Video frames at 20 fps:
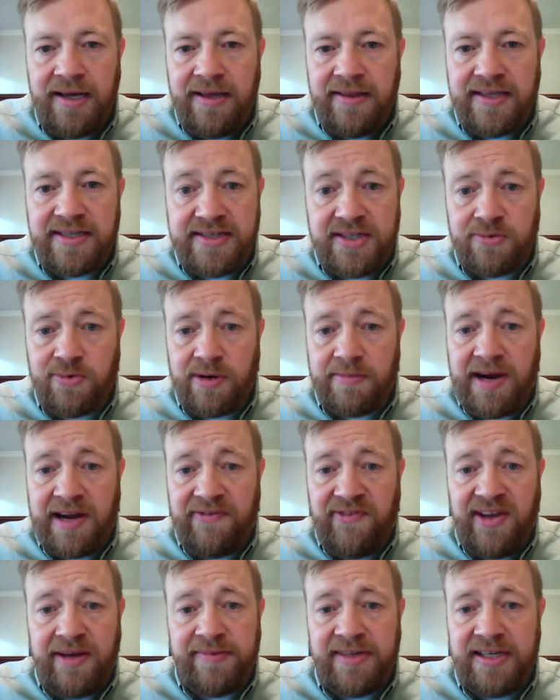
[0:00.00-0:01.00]
This is where my
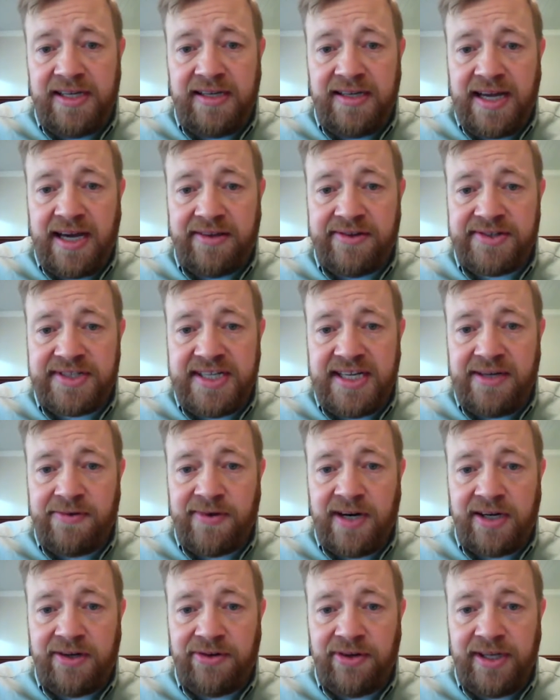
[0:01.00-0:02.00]
family gathers to eat
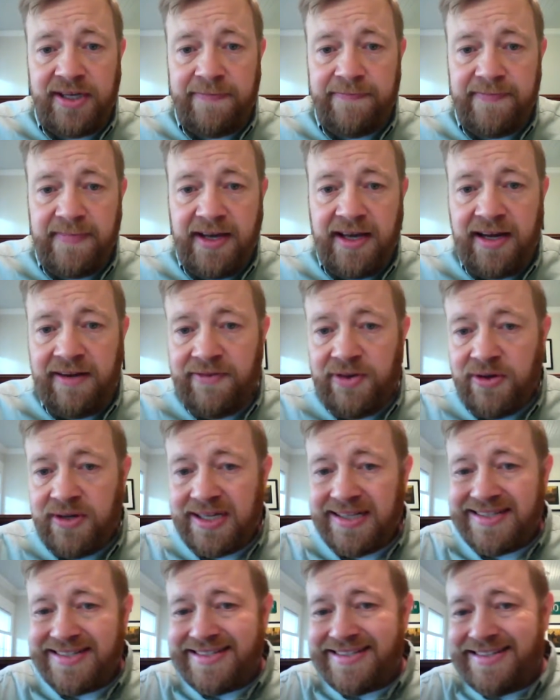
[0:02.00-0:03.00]
regularly. And if you
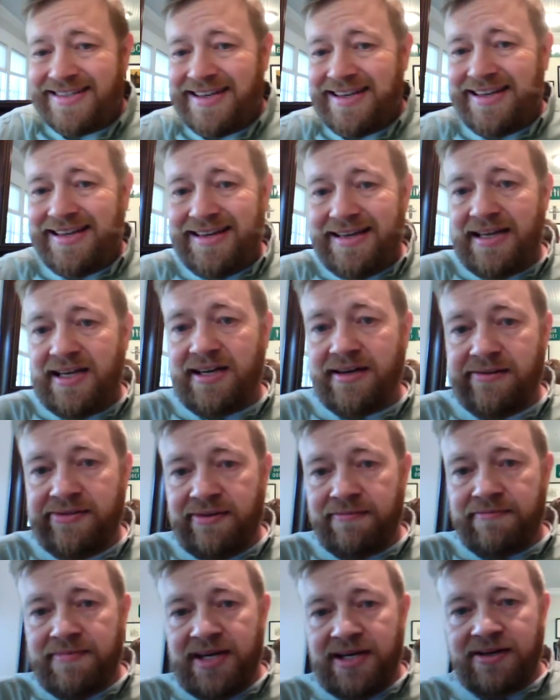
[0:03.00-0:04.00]
can see here in the
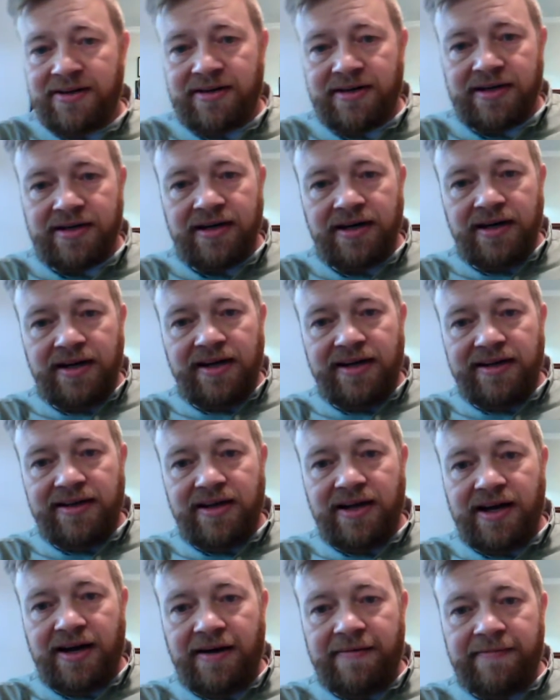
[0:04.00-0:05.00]
mirror,
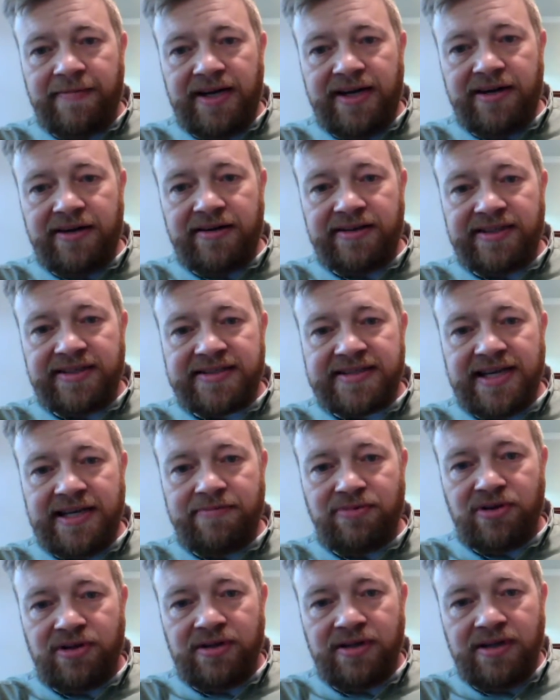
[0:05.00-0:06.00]
here at the
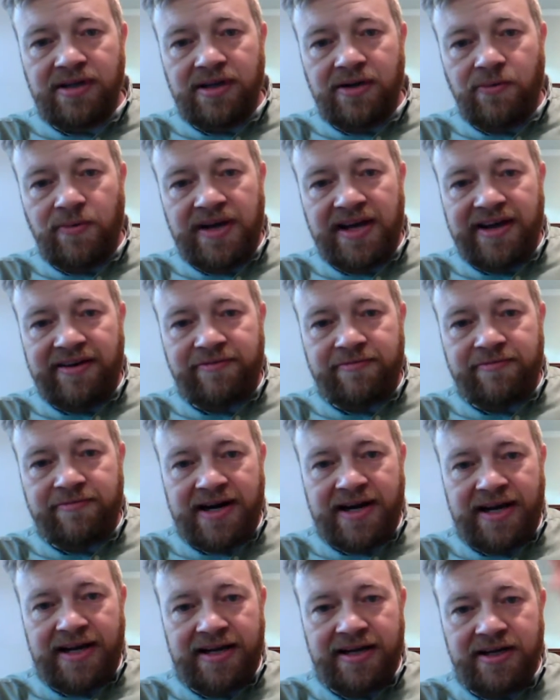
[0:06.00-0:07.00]
table, we have
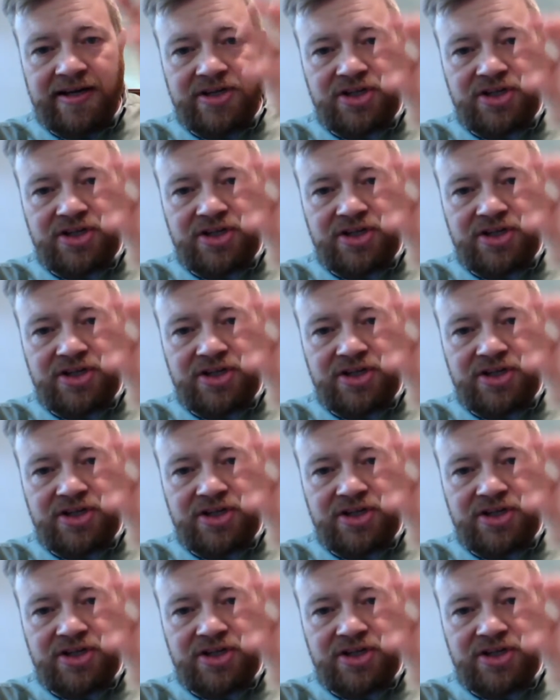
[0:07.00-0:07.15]
my